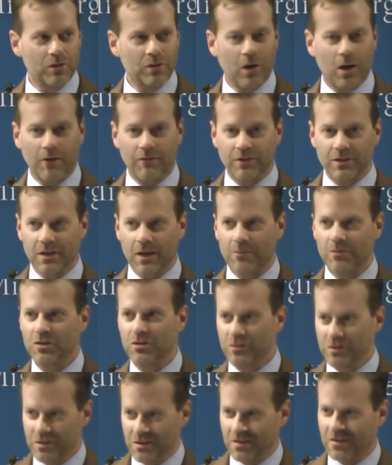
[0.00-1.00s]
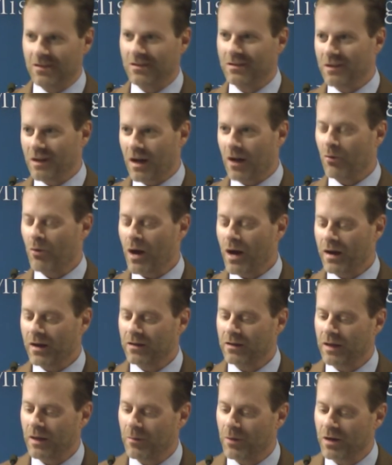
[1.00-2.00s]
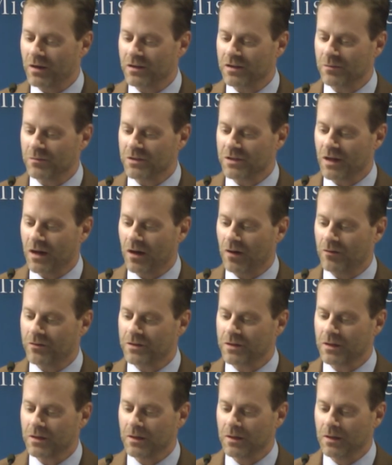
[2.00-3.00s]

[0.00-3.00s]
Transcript: oftentimes used it ironically amongst themselves.